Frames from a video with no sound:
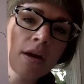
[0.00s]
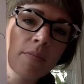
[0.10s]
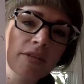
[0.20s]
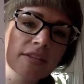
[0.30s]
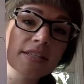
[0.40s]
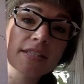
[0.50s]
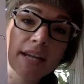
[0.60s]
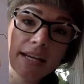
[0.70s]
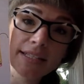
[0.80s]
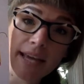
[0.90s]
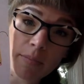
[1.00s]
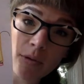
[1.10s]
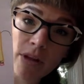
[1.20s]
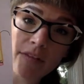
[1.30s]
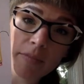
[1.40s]
but this is an
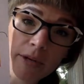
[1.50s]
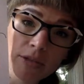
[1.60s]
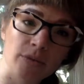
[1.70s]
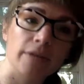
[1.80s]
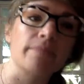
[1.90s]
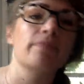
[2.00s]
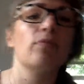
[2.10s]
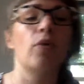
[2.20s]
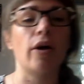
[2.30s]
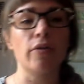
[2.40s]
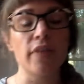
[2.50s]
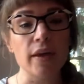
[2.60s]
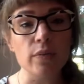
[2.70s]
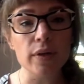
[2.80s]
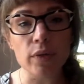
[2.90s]
example of a Pictoword. Well,
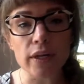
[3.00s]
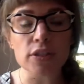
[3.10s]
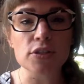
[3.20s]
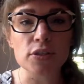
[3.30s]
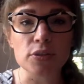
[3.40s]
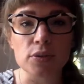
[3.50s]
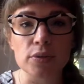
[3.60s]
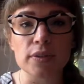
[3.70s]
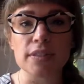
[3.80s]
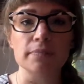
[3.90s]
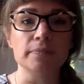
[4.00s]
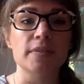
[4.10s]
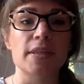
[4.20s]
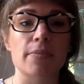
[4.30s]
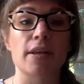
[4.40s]
then we went to
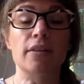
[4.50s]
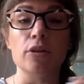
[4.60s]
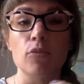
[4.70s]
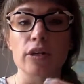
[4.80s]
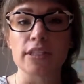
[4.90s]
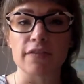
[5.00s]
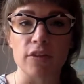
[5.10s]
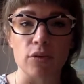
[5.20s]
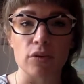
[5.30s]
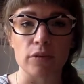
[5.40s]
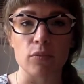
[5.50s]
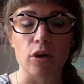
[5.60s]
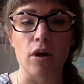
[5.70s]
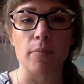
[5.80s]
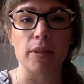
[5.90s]
something a little more difficult, more
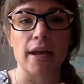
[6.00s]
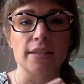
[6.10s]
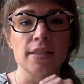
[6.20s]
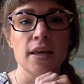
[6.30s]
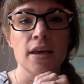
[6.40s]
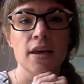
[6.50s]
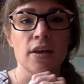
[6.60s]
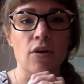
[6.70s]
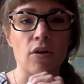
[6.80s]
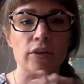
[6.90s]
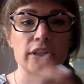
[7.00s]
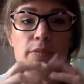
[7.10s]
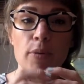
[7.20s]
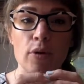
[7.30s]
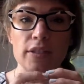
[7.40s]
complex, called a
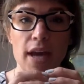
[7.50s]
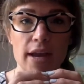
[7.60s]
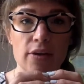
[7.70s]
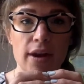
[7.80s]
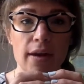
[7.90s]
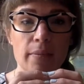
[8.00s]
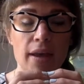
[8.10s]
spoke diagram,